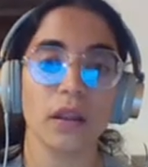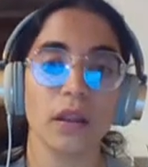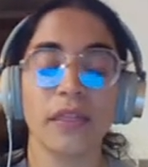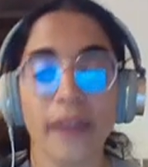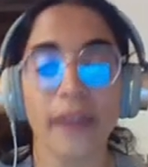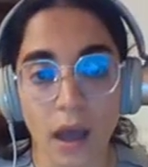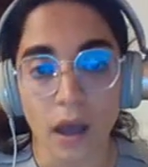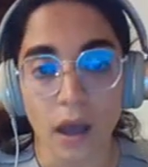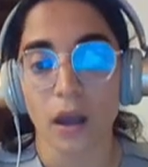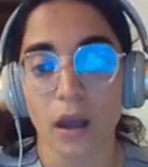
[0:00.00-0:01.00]
the
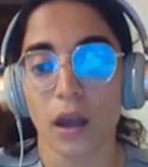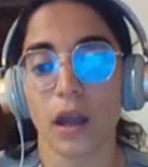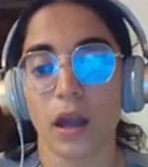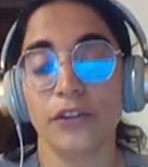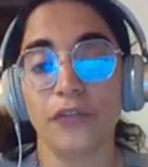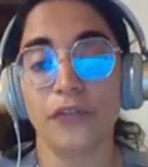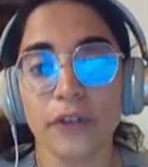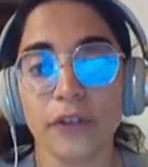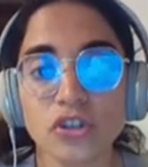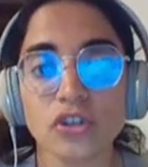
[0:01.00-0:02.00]

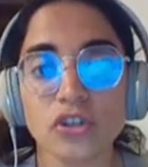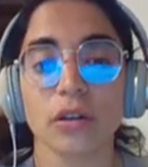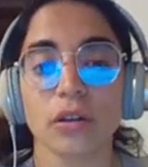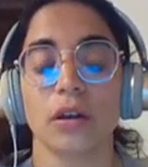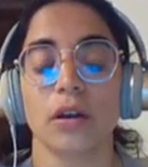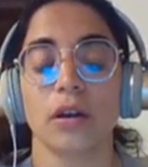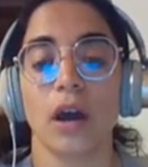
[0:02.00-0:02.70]
differential